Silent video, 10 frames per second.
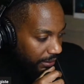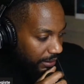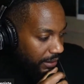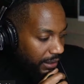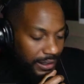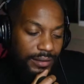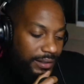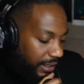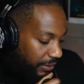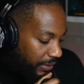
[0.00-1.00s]
It doesn't
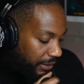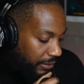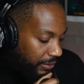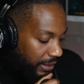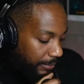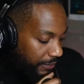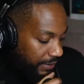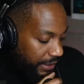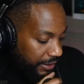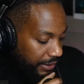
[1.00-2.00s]
get you any good type of
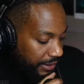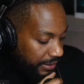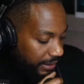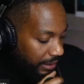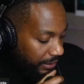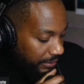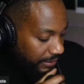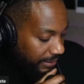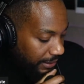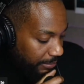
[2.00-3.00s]
attention. Just
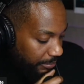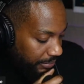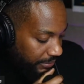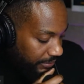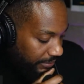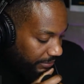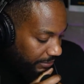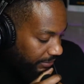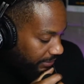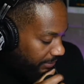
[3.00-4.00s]
like,
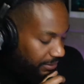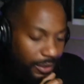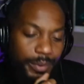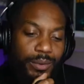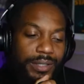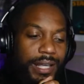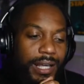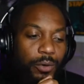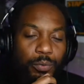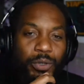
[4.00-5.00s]
nobody wants to hang
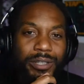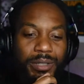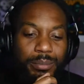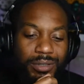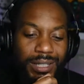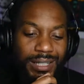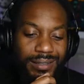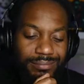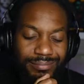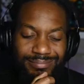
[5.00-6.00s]
out with weird people. Like, what
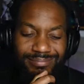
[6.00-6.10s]
are them?